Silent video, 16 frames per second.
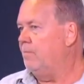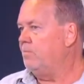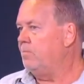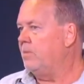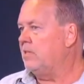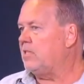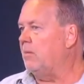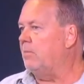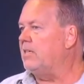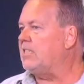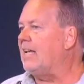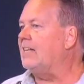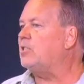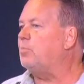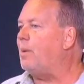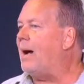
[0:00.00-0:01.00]
Somebody say
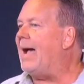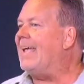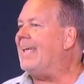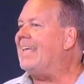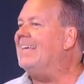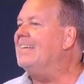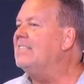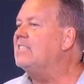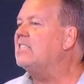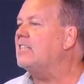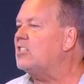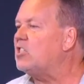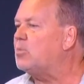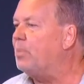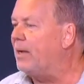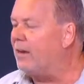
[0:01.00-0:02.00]
it's by His
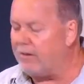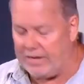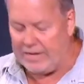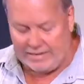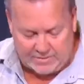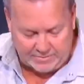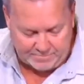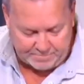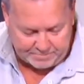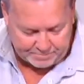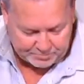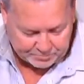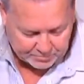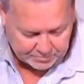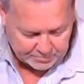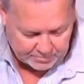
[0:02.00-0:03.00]
Spirit.
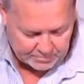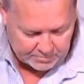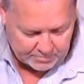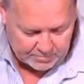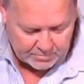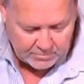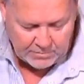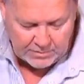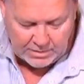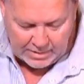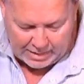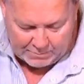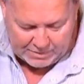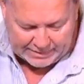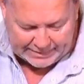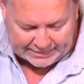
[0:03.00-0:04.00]

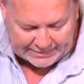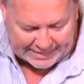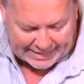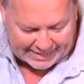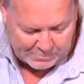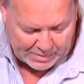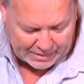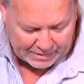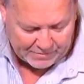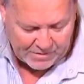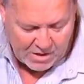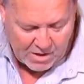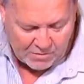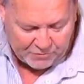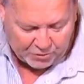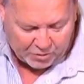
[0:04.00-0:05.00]
I'm going to get to that in a minute.
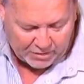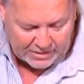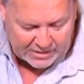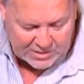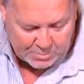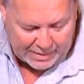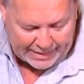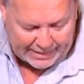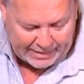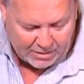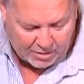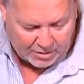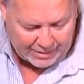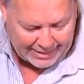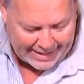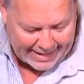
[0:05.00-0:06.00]
For as many
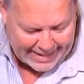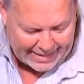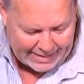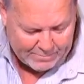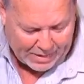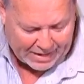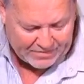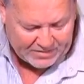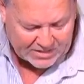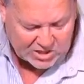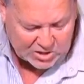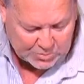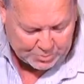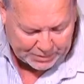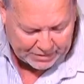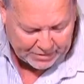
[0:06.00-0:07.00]
are led by the
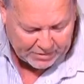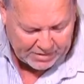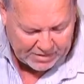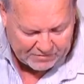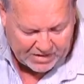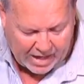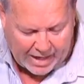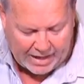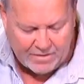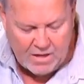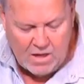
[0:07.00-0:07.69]
Spirit of God,